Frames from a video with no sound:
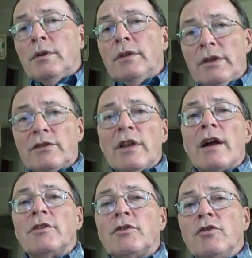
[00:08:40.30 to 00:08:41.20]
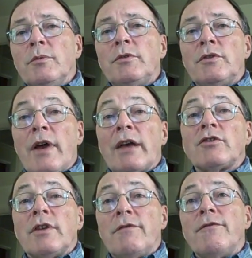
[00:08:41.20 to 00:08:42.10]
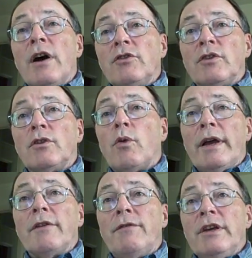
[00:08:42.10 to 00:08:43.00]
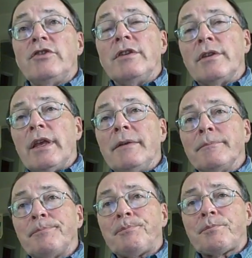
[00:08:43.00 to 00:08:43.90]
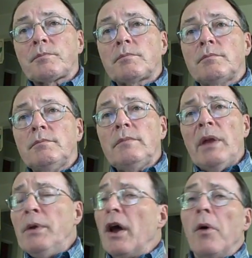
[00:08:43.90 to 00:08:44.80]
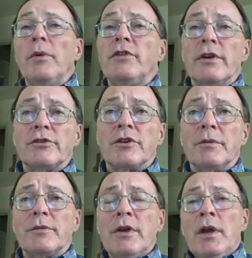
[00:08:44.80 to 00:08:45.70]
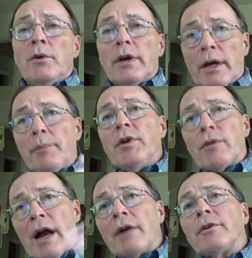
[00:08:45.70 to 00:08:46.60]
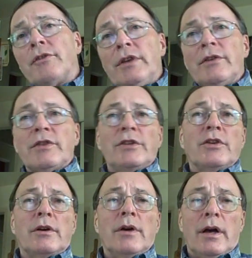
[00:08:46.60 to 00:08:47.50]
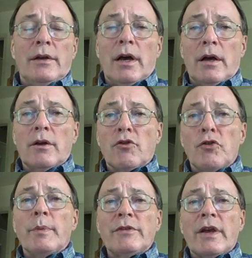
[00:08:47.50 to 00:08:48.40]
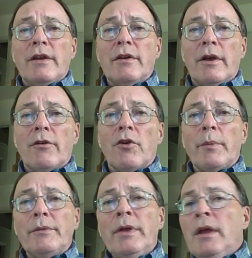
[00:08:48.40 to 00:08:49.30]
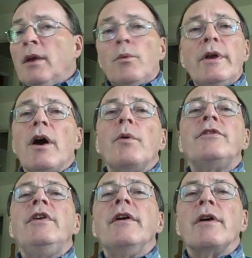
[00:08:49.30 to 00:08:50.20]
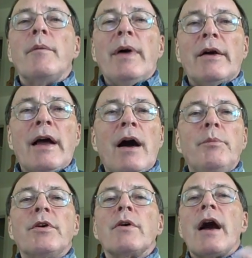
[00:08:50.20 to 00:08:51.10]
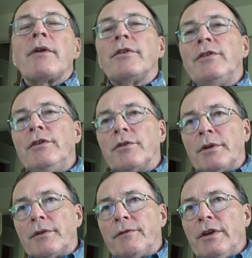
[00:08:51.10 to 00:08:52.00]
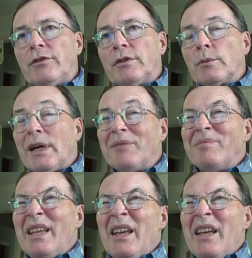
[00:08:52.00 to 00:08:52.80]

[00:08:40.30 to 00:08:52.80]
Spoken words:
these large groups to actually function quite efficiently. We always hear terms, a bureaucracy is such a group, a secondary group, and we always hear about how bureaucracies are inefficient. Well,